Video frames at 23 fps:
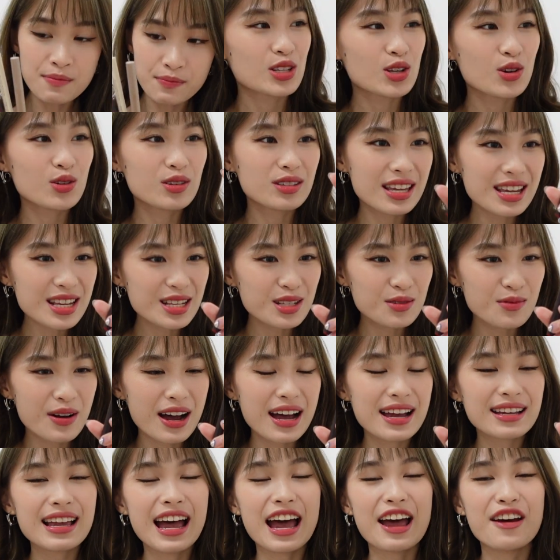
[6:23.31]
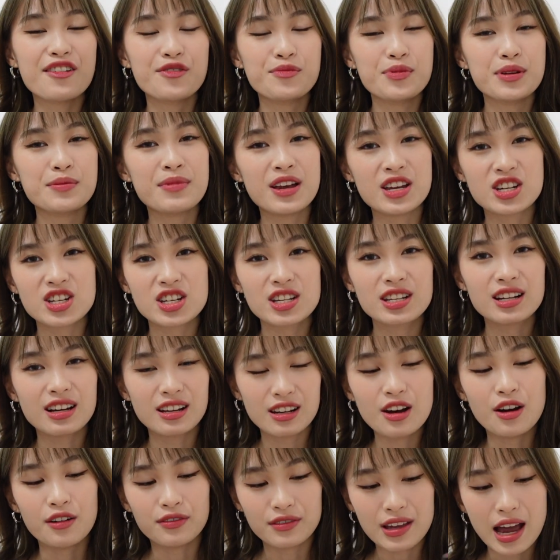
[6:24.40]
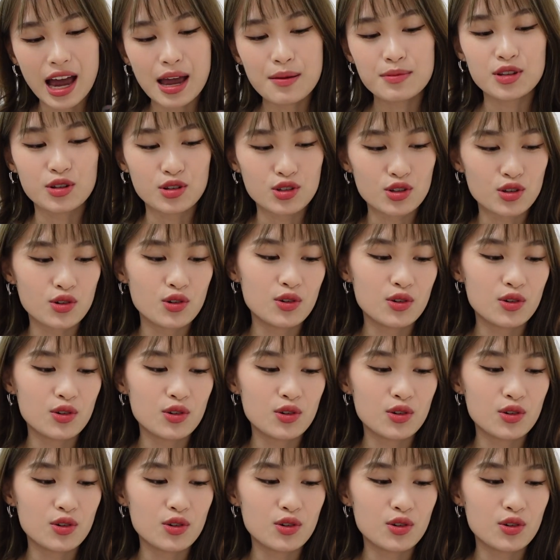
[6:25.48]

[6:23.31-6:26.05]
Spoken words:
So this one I have been mentioning a lot of times also.